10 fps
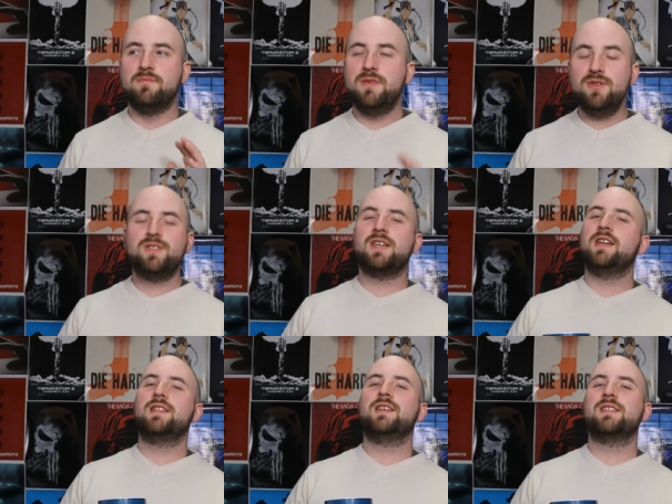The
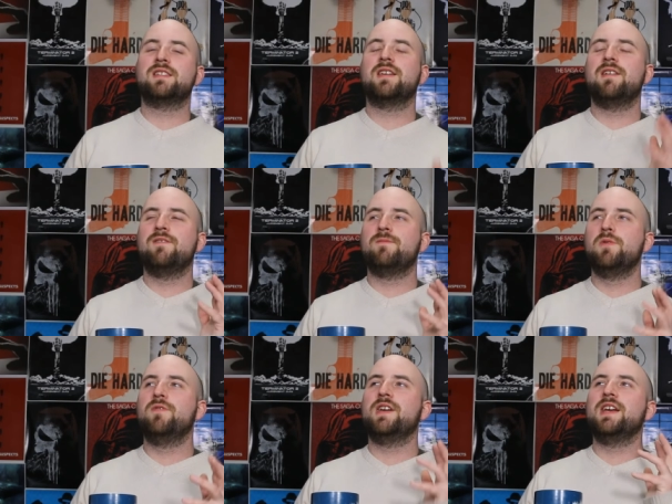music in this
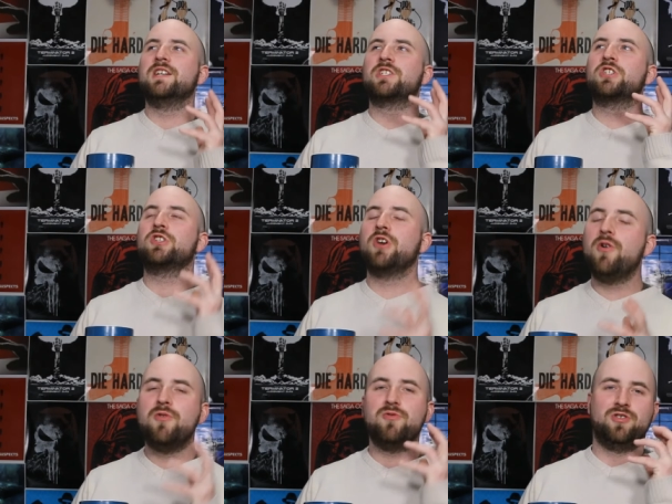movie is
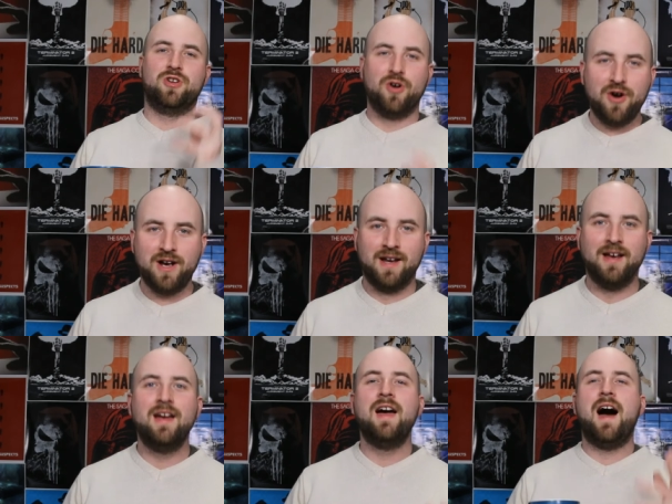so
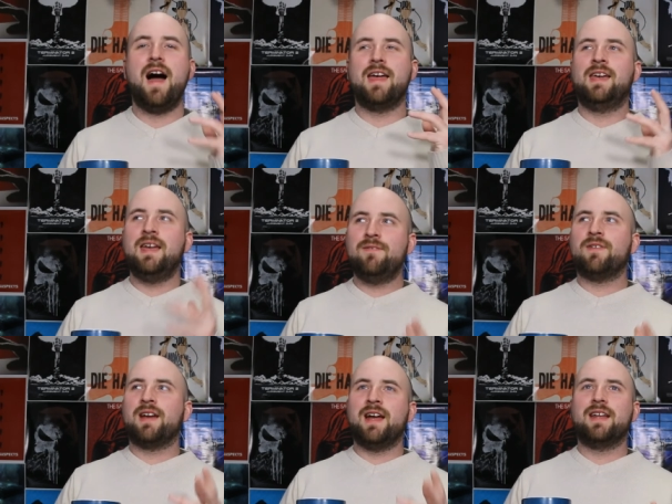good. I keep
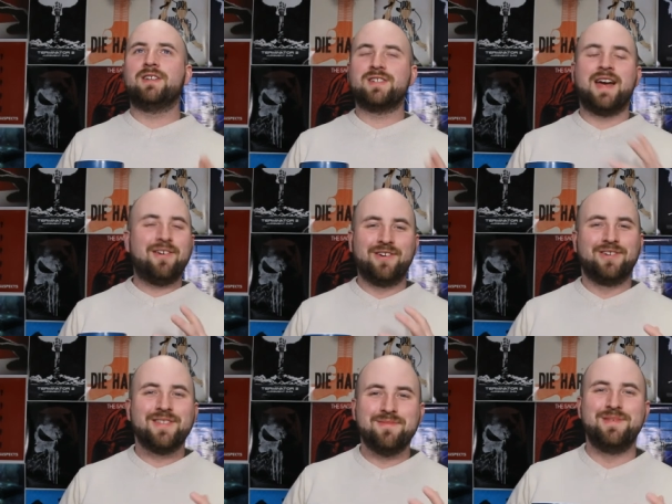forgetting just how
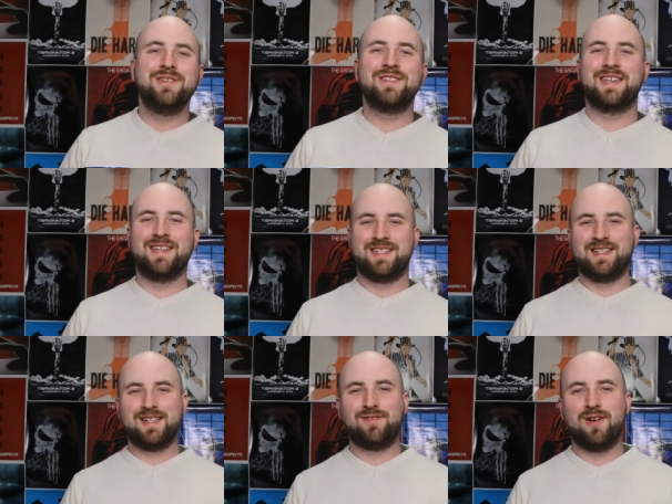good the music is
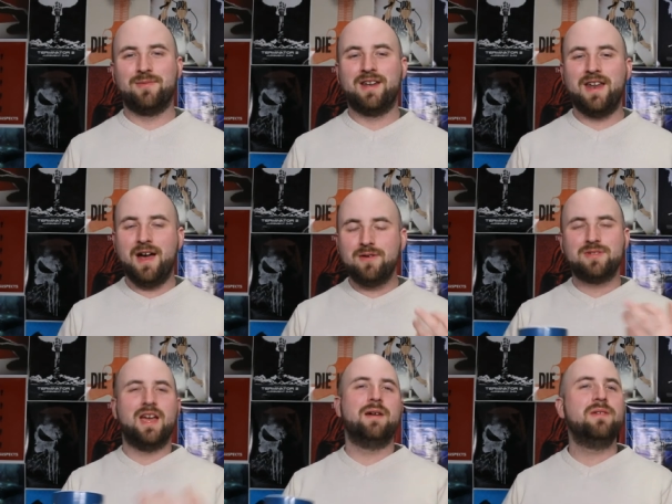in this film, and it
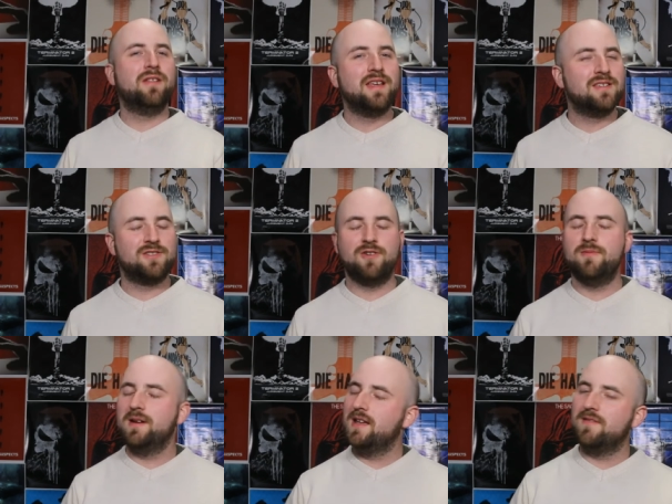helps emulate
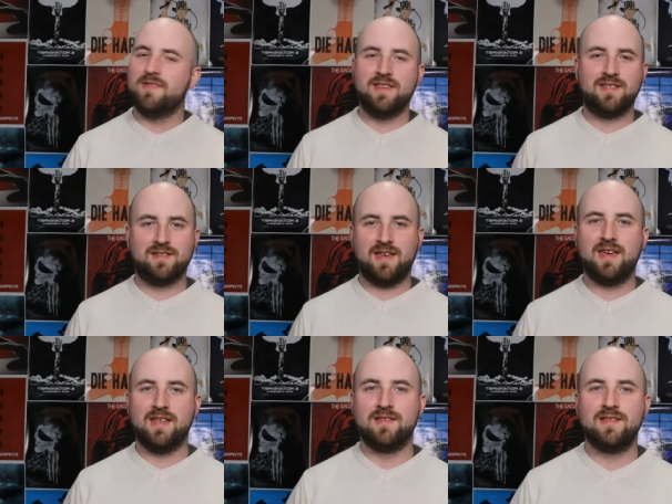so many of these
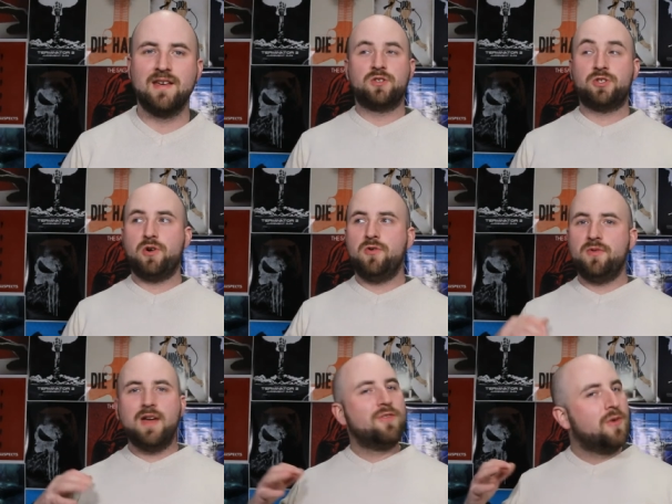scenes.
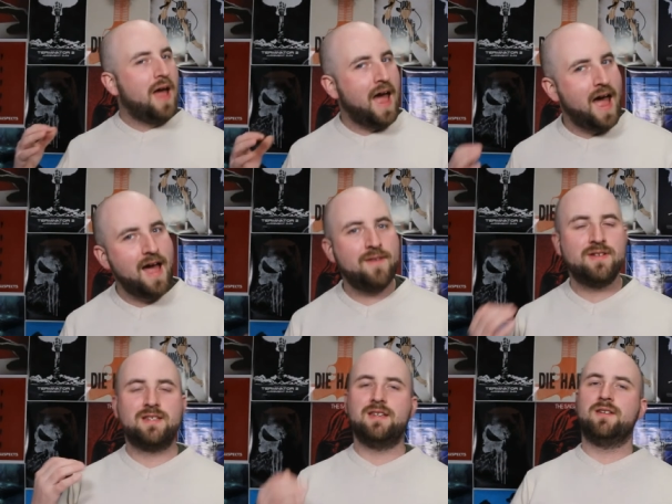So if you
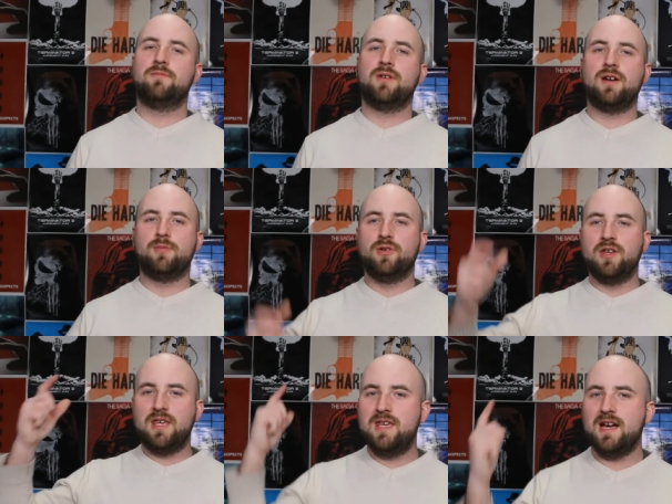haven't seen
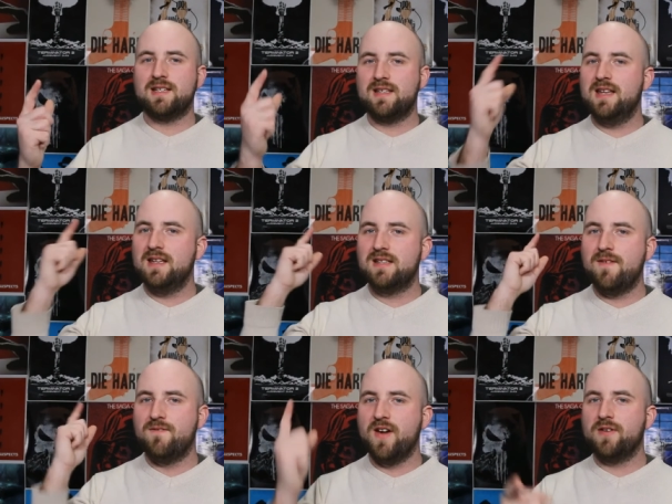Unbreakable, yes, it is
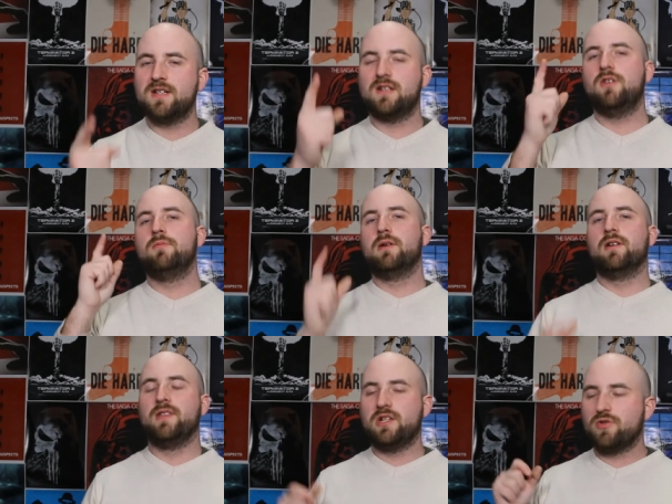a very slow
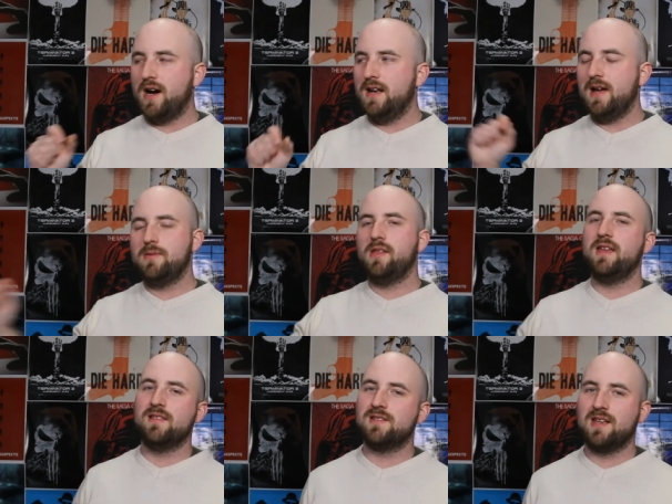burn. They try to
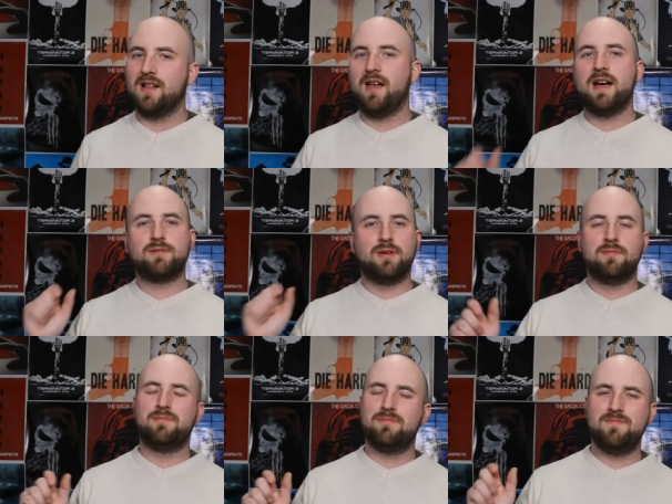emulate this in Glass, but